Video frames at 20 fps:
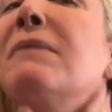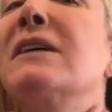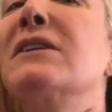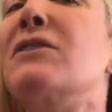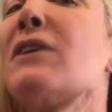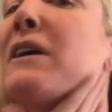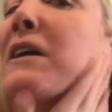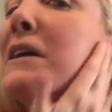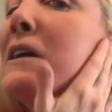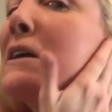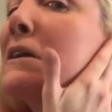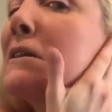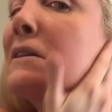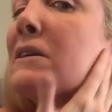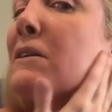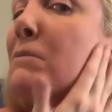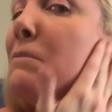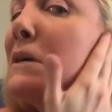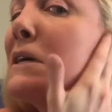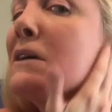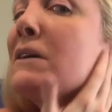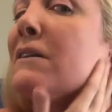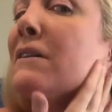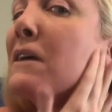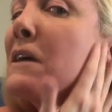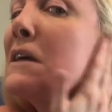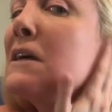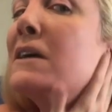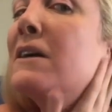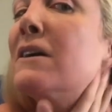I try to get a little bit on
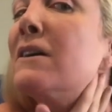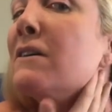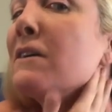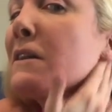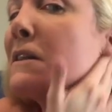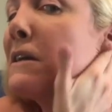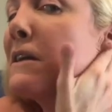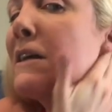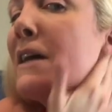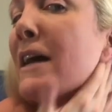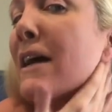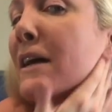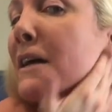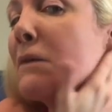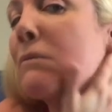the ear and the neck